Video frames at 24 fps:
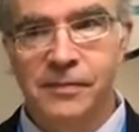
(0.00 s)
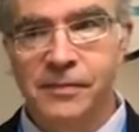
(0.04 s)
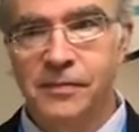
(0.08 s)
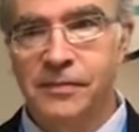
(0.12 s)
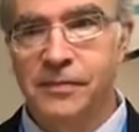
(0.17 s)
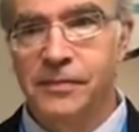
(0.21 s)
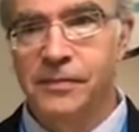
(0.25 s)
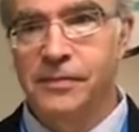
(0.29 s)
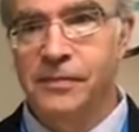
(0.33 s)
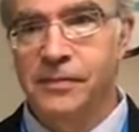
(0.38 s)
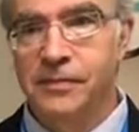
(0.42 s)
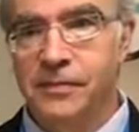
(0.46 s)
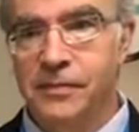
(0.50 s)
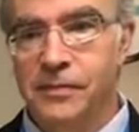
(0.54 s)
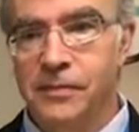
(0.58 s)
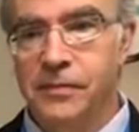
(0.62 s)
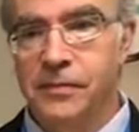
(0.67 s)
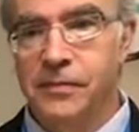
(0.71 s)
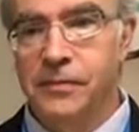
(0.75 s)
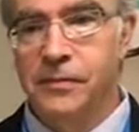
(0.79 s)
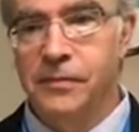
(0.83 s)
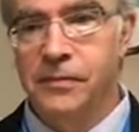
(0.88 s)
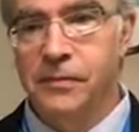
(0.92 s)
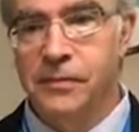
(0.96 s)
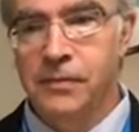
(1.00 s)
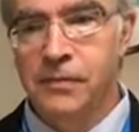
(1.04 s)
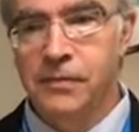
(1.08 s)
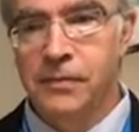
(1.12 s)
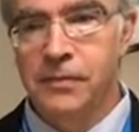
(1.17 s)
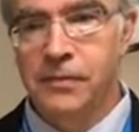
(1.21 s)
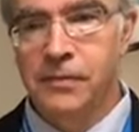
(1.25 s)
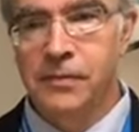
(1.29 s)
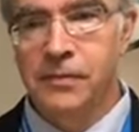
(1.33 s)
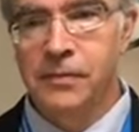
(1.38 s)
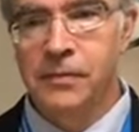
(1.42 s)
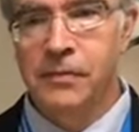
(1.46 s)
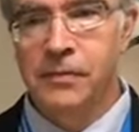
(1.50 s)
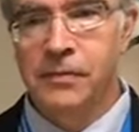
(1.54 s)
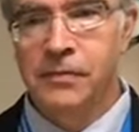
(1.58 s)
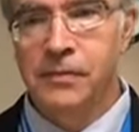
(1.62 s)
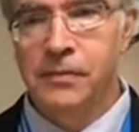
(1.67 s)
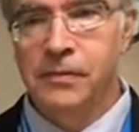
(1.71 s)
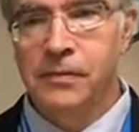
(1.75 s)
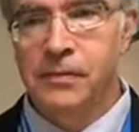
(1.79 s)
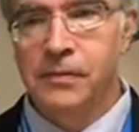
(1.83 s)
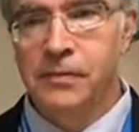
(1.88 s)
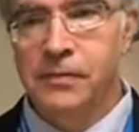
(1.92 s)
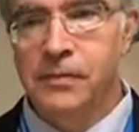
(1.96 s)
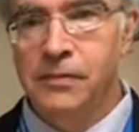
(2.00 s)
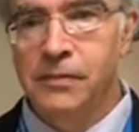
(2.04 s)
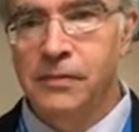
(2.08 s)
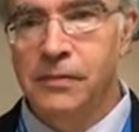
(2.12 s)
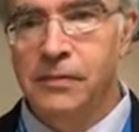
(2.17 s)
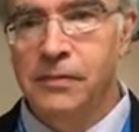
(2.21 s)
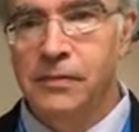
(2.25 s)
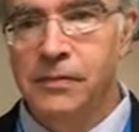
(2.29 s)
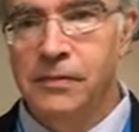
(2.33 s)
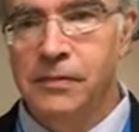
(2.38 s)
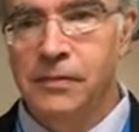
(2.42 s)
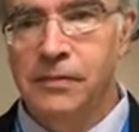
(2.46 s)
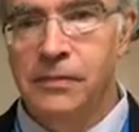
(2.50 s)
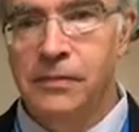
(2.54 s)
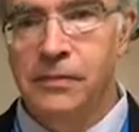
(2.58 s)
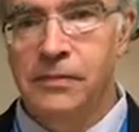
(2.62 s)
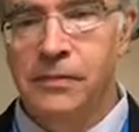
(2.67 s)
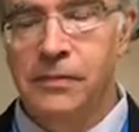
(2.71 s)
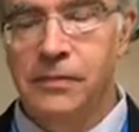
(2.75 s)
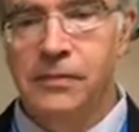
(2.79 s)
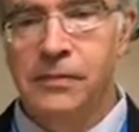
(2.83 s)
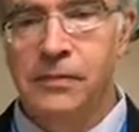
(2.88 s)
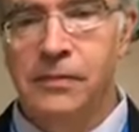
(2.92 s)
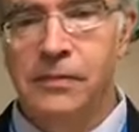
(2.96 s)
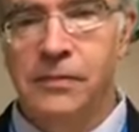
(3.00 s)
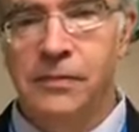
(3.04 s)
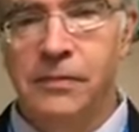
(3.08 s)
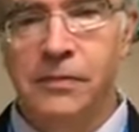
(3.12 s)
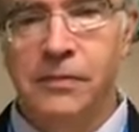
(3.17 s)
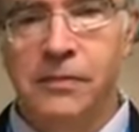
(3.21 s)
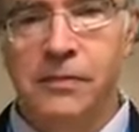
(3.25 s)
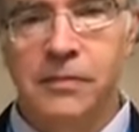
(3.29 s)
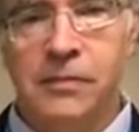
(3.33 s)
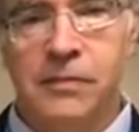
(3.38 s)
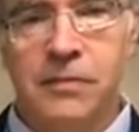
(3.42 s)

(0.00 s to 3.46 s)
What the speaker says: The person shown says nothing.